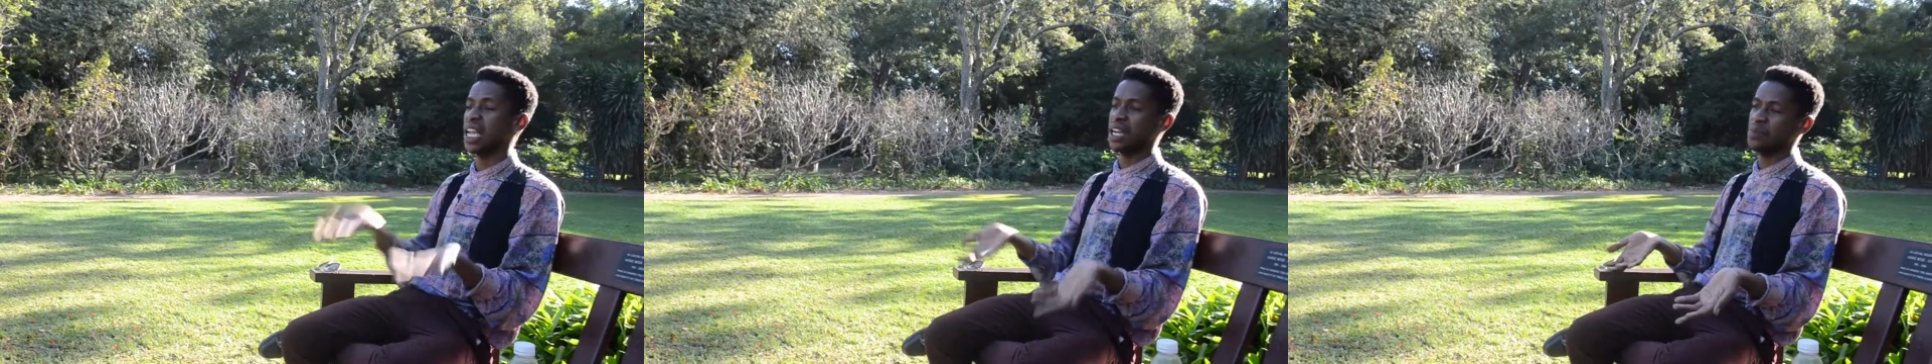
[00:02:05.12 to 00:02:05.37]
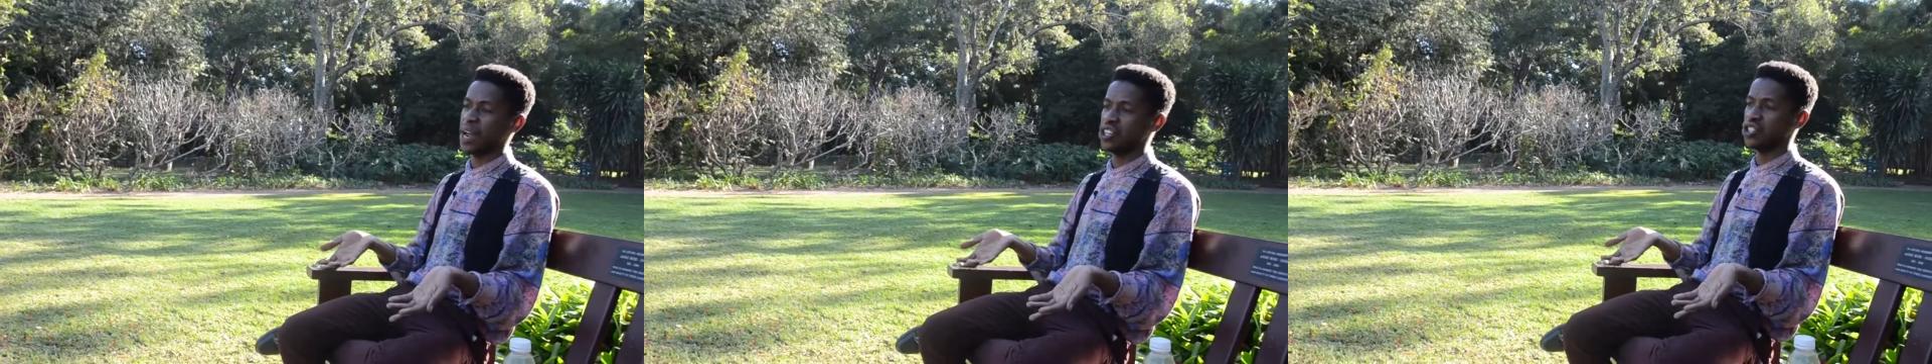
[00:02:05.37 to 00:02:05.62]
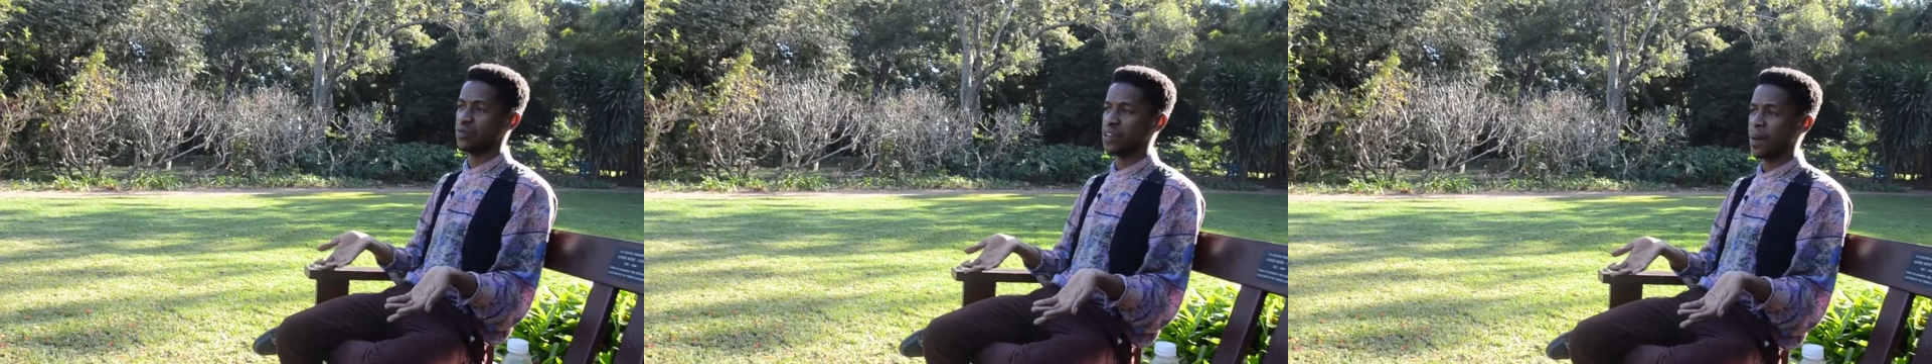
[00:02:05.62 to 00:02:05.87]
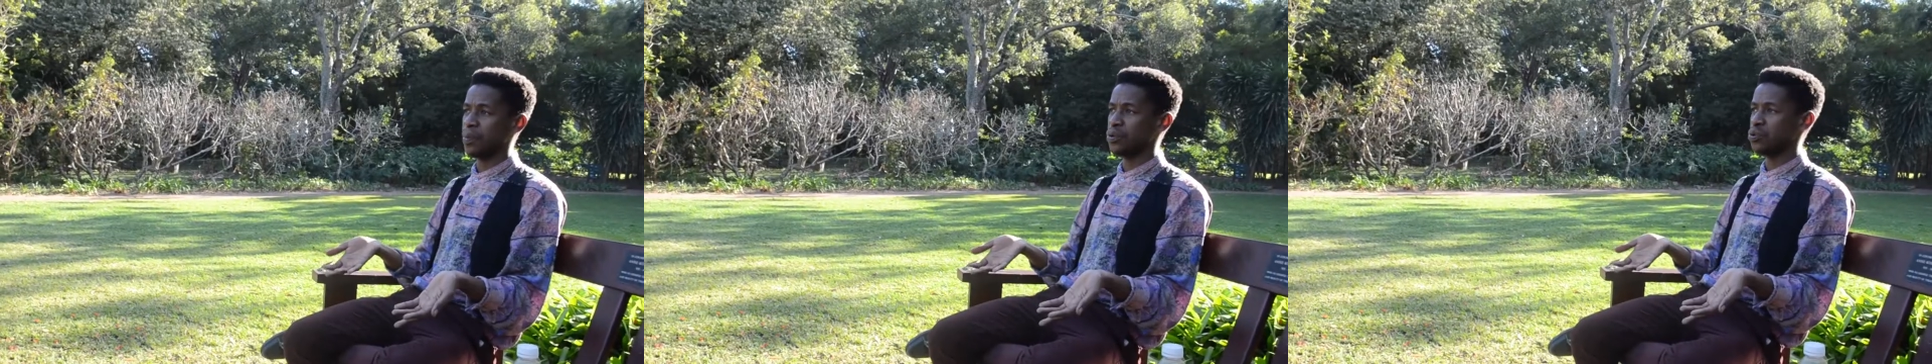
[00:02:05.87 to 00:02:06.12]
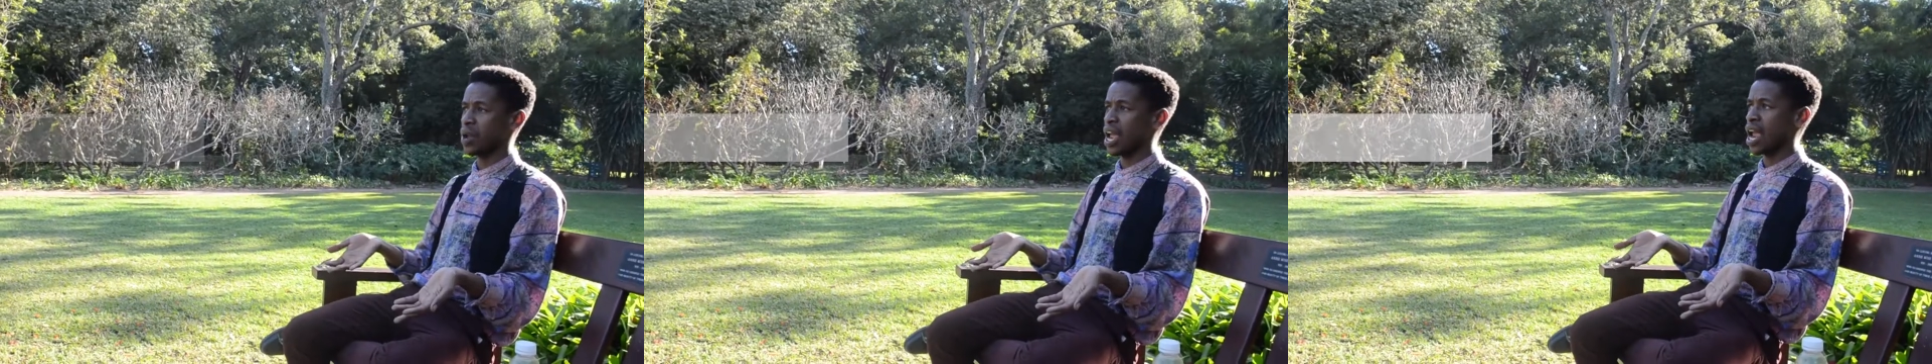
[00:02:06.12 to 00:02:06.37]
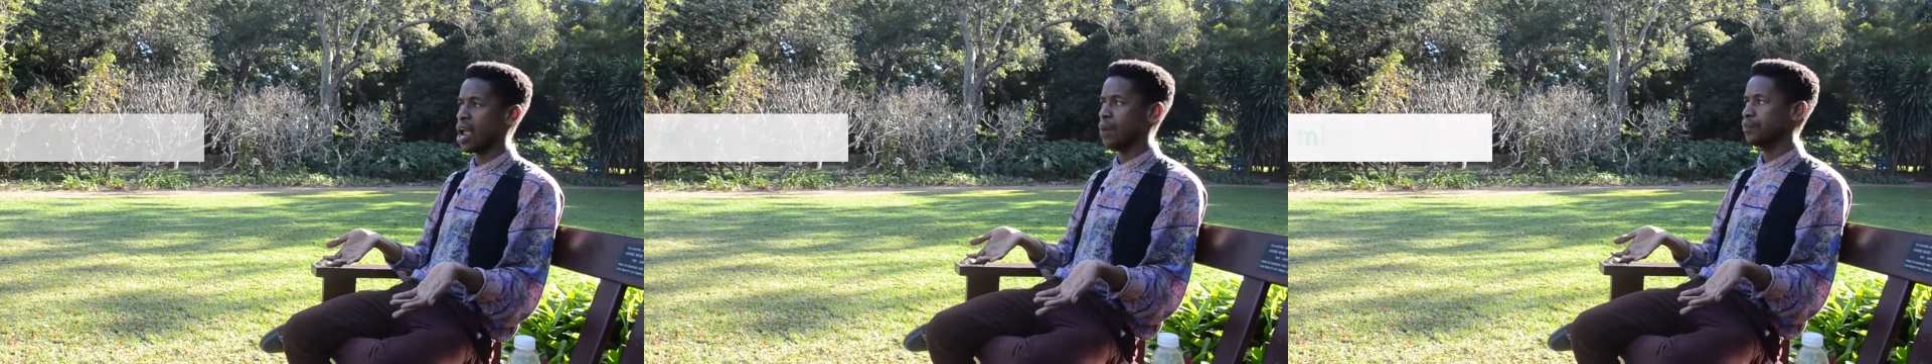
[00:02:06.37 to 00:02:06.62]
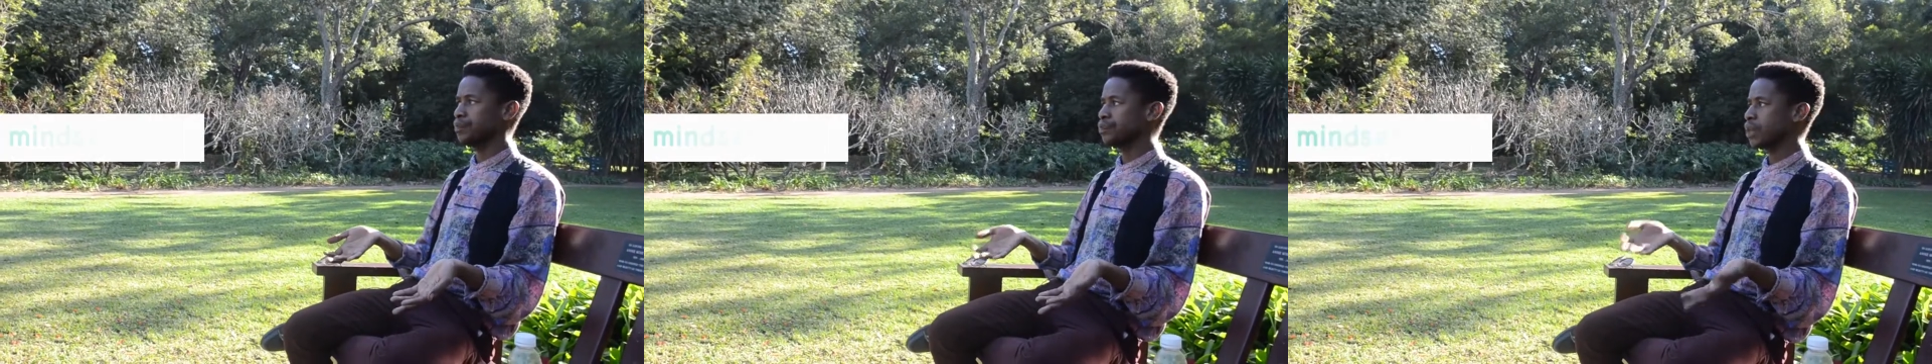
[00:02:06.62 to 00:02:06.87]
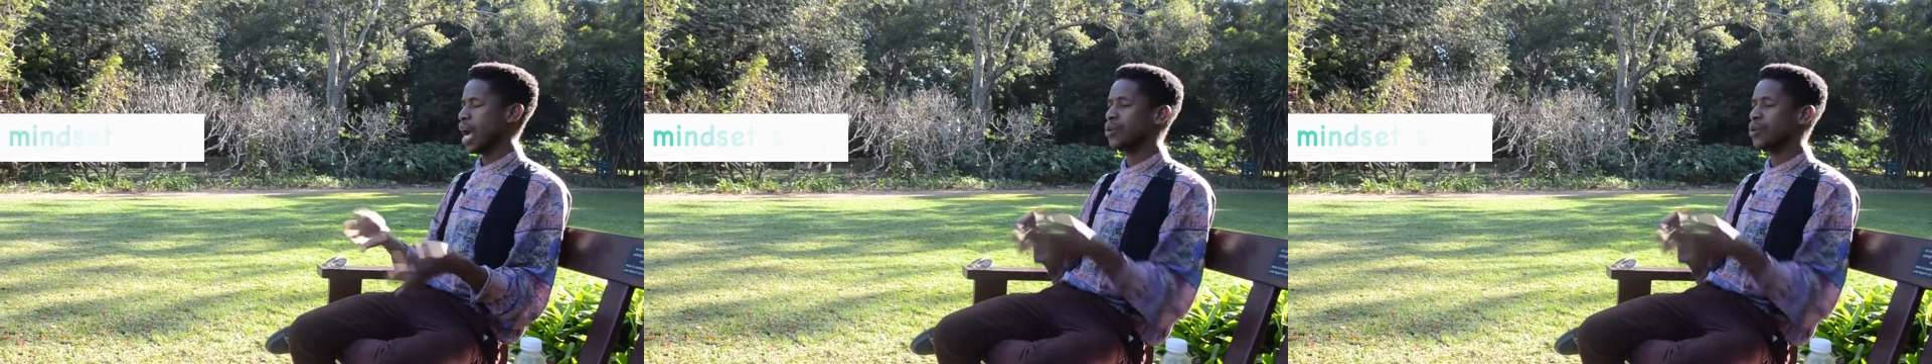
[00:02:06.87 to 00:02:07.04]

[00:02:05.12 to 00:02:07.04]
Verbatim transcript: My second mind shift happened where